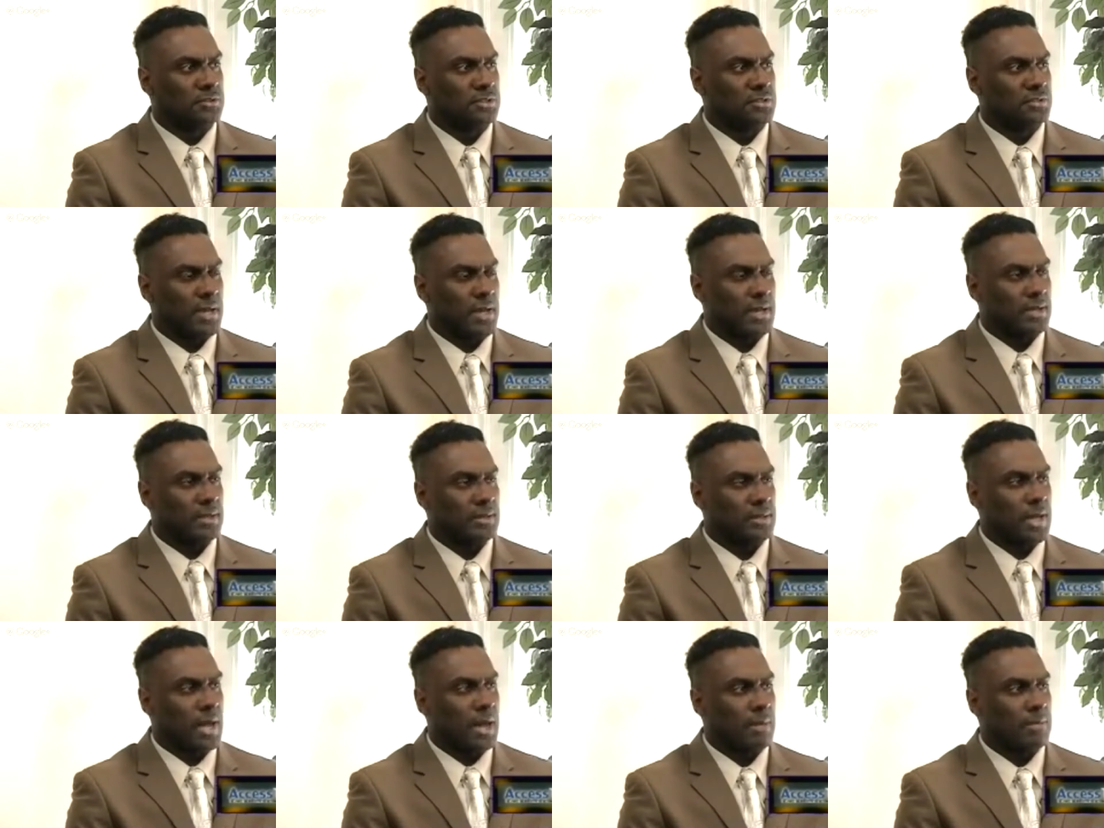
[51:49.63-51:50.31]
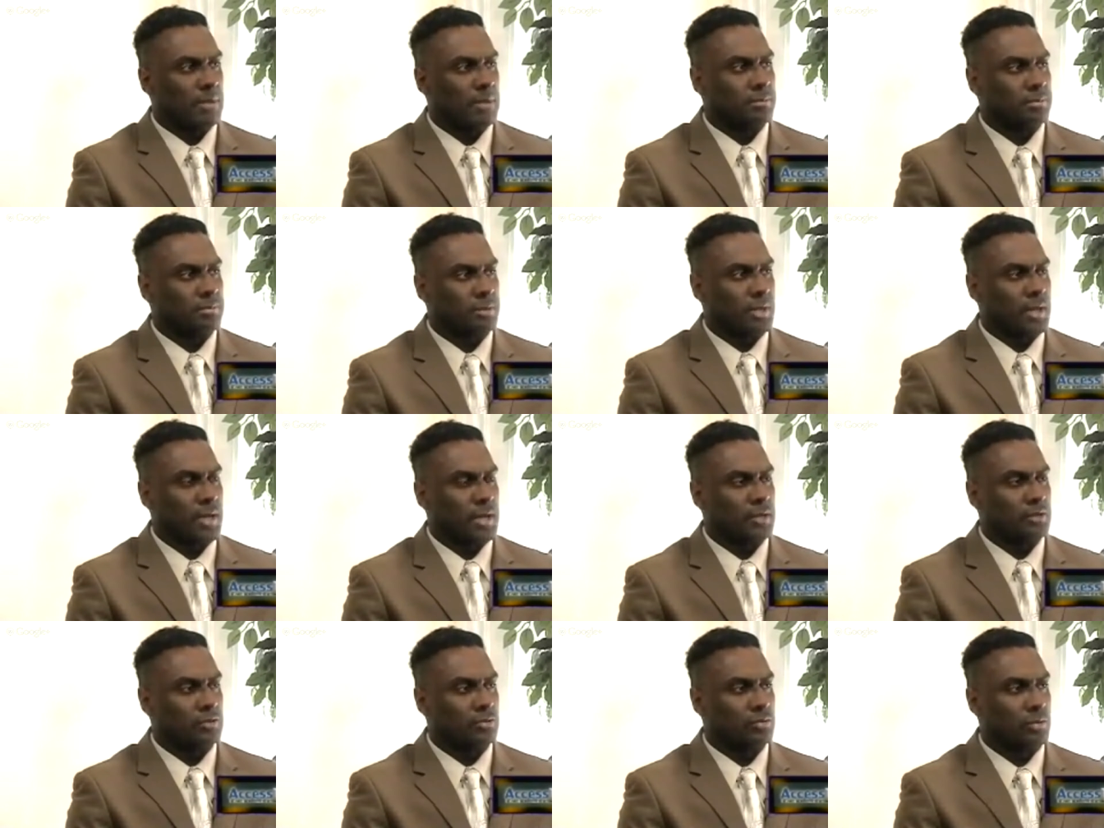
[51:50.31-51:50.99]
his economic
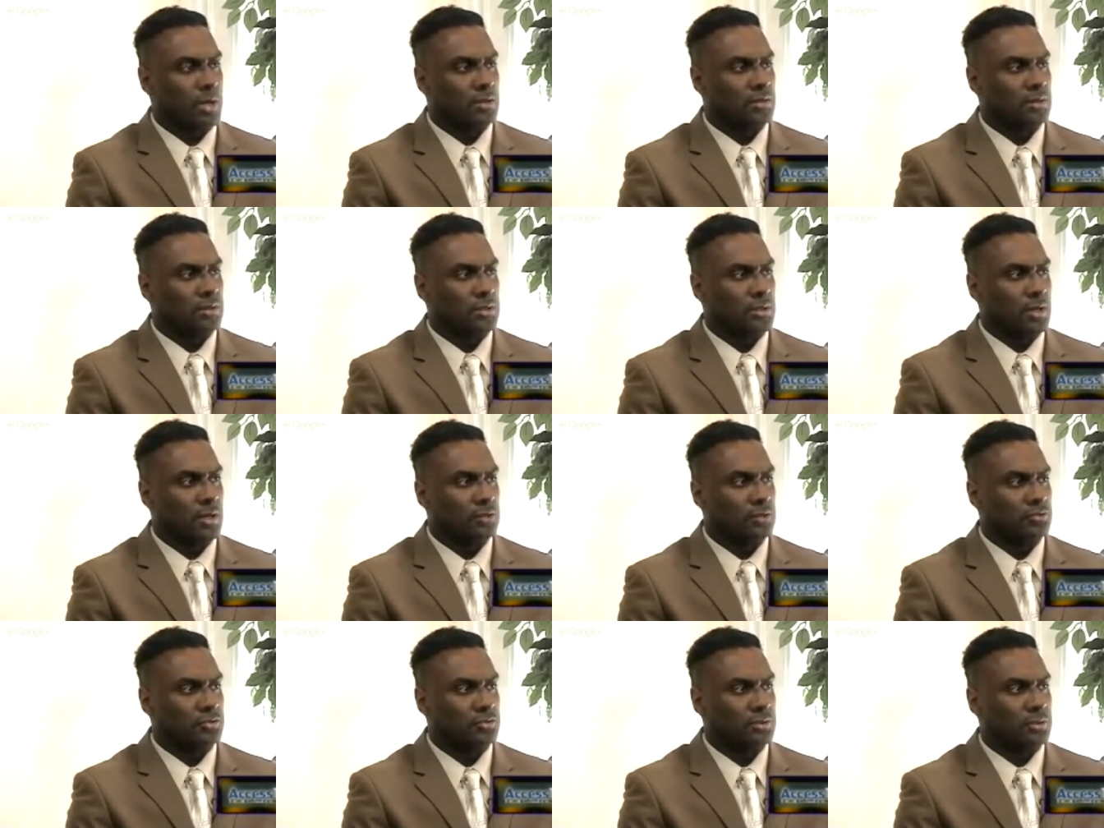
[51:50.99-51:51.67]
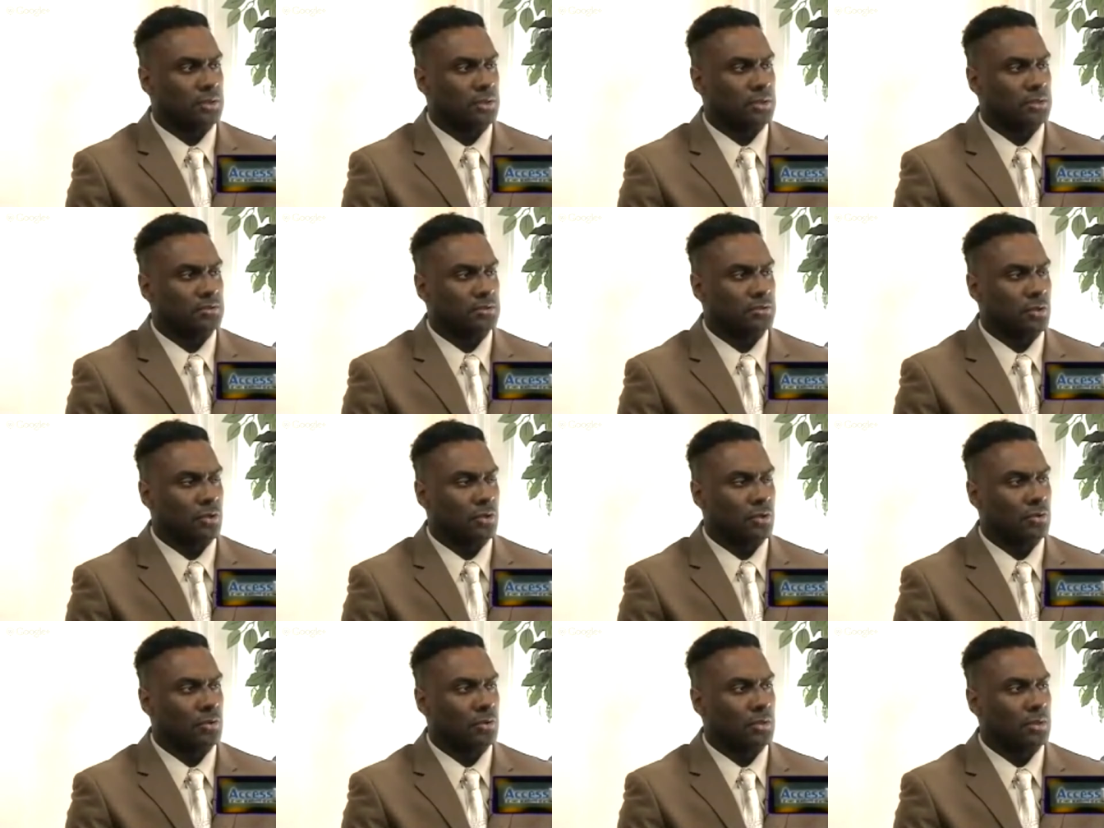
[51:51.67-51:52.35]
plan throughout the country. Oh, yes, they'll so,
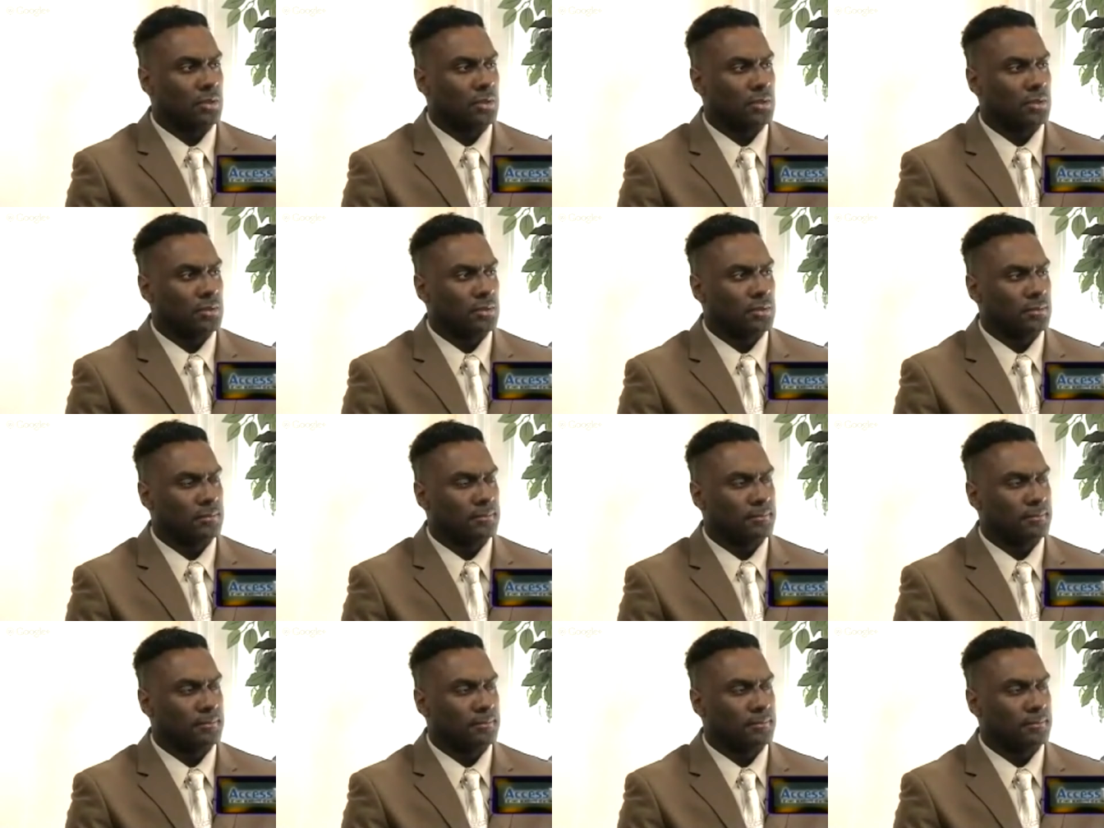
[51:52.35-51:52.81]
get rid of him.